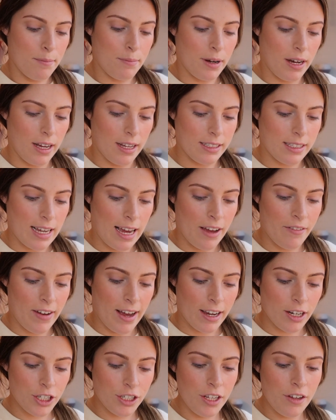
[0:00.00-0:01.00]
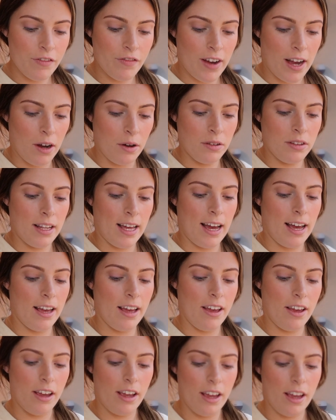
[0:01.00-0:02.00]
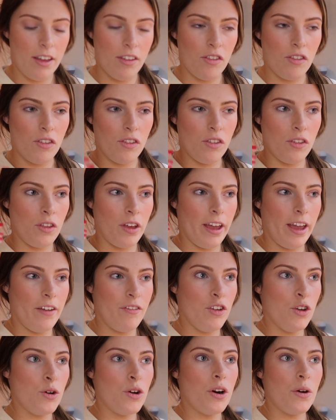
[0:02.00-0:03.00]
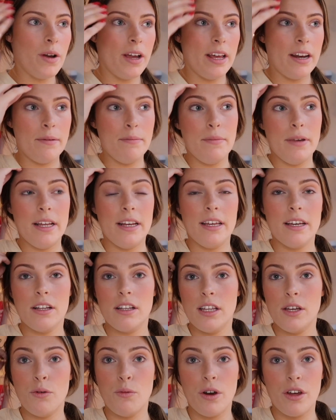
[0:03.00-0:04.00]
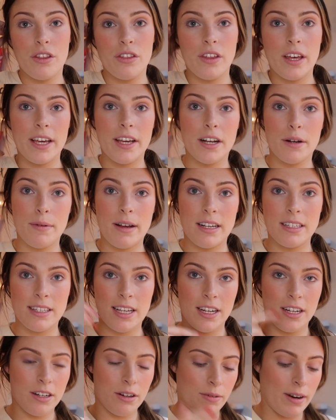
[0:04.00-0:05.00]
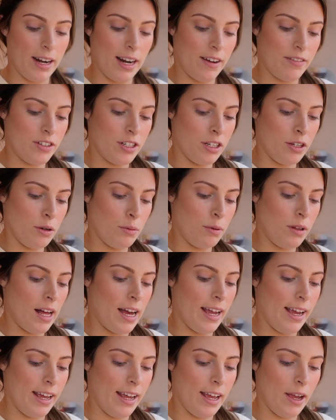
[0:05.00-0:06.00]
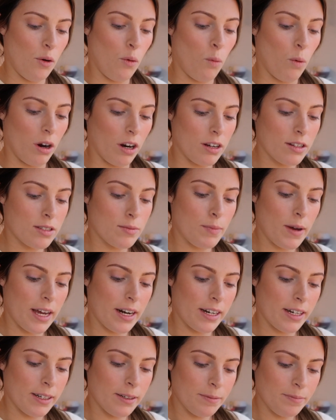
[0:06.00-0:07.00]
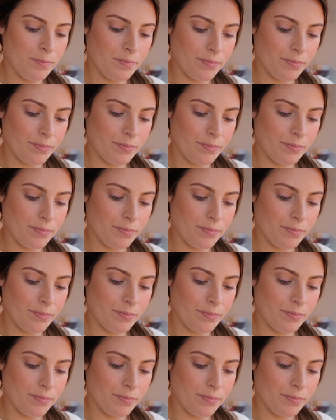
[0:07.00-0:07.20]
but I've actually found that if you go in immediately with like your mascara right after you apply it, it works better.